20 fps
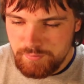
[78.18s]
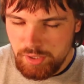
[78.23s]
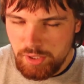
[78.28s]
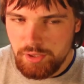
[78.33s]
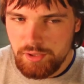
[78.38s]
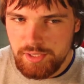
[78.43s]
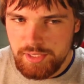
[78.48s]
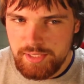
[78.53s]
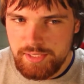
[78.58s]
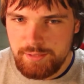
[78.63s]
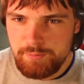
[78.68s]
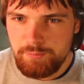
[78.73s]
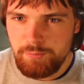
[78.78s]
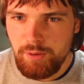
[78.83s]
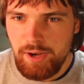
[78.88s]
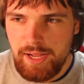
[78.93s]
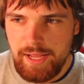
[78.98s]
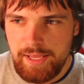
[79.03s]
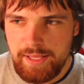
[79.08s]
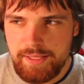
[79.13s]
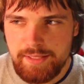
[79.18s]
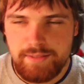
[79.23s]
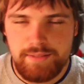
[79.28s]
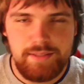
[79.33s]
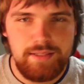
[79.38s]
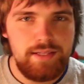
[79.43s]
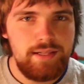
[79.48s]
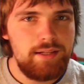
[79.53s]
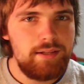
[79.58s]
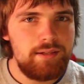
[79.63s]
R-E-Y.
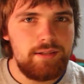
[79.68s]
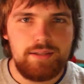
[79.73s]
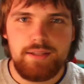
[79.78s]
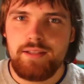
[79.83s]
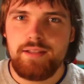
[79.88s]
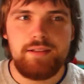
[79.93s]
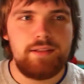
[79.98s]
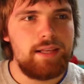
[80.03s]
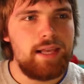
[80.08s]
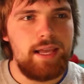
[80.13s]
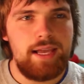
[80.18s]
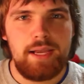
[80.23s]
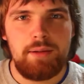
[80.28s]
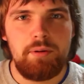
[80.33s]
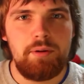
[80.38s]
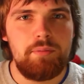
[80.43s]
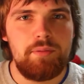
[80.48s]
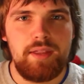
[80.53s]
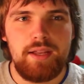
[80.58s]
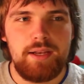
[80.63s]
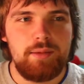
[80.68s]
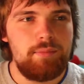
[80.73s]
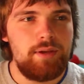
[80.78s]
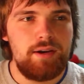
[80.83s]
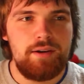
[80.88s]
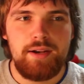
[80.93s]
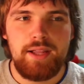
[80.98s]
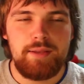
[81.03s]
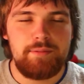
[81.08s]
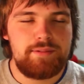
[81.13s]
Can't come up with any
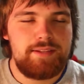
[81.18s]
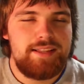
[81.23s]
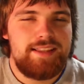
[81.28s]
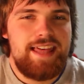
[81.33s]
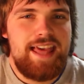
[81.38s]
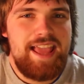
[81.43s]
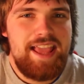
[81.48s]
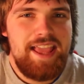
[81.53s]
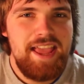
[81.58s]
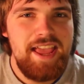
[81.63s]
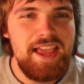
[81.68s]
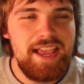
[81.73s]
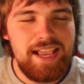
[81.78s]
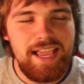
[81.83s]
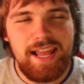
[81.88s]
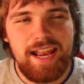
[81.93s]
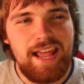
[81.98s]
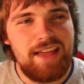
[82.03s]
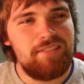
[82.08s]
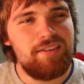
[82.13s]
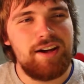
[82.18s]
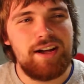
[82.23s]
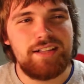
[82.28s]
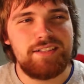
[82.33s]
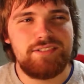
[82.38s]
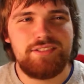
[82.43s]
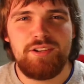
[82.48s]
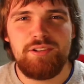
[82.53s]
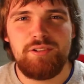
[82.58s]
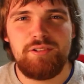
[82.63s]
better names. Can't have
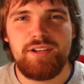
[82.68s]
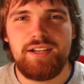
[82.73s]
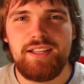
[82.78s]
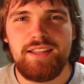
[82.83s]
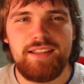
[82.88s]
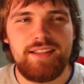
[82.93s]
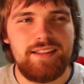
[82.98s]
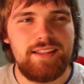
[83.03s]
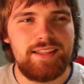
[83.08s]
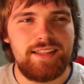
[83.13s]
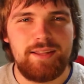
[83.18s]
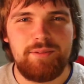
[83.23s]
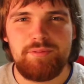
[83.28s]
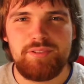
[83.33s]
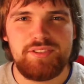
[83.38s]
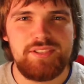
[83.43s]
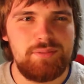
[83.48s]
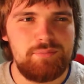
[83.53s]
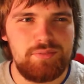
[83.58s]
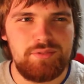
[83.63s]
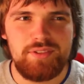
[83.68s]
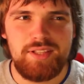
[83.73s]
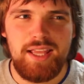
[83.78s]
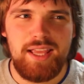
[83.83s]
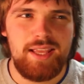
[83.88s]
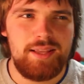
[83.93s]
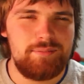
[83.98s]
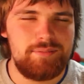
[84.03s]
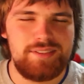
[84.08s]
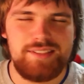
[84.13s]
Han Solo or anything like that with simple
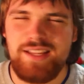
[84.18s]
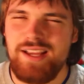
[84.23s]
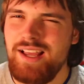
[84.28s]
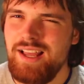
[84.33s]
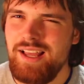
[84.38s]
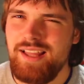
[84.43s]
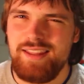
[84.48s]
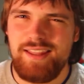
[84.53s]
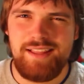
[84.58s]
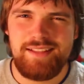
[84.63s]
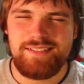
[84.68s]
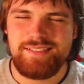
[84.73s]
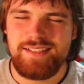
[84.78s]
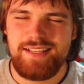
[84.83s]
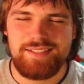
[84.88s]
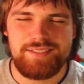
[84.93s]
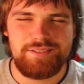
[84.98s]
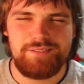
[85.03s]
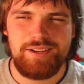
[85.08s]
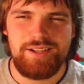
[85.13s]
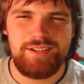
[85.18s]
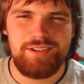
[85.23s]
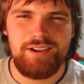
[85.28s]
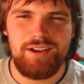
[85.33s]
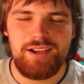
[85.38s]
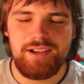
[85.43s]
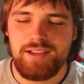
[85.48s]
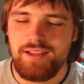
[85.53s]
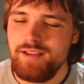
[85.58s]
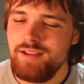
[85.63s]
names. Nah, that's cray
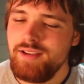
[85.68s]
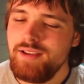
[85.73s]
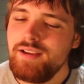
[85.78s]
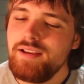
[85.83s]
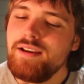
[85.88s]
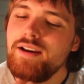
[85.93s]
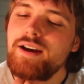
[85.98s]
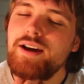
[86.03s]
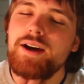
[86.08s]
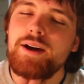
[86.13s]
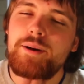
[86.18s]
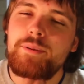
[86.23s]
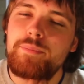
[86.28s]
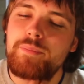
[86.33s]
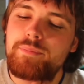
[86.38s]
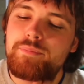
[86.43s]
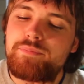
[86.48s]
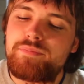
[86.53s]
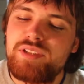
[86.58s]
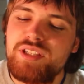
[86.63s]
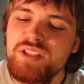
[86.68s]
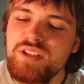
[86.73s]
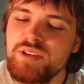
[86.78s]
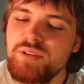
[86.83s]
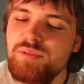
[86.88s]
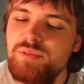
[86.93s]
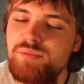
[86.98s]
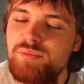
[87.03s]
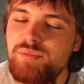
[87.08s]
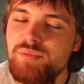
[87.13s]
talk. I'm gonna
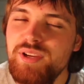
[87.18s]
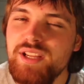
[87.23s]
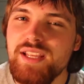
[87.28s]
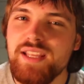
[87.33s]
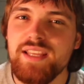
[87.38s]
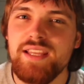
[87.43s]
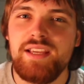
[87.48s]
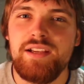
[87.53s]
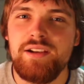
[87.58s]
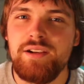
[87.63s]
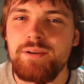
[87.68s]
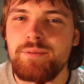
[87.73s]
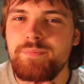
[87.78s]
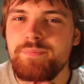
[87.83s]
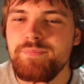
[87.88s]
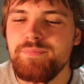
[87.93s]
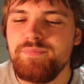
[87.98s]
go with Rey here.